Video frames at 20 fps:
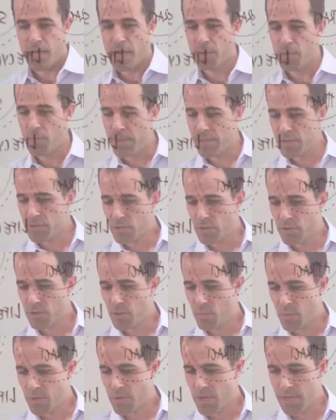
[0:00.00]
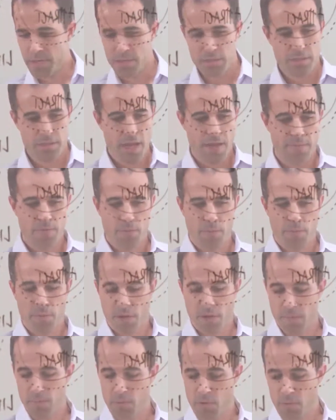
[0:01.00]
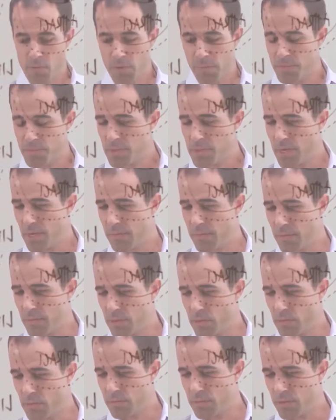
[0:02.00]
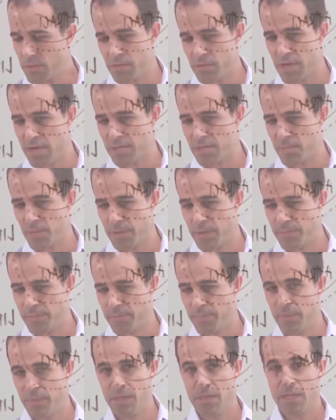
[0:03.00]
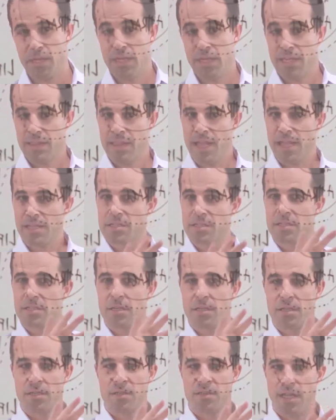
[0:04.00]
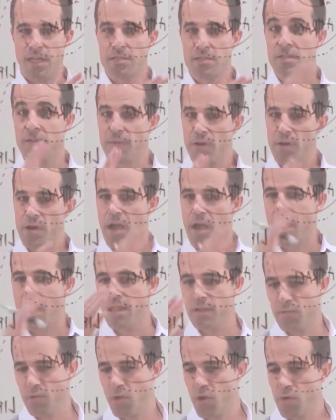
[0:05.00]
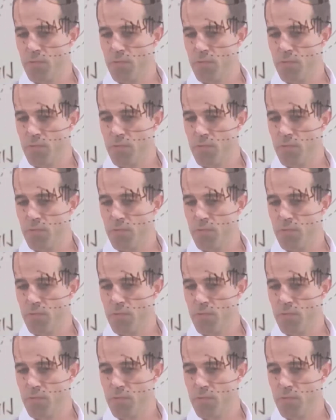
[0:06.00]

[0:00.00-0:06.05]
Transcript: now we make sure that we're not just having people come to our website and then go into the trash bin. That's the very high level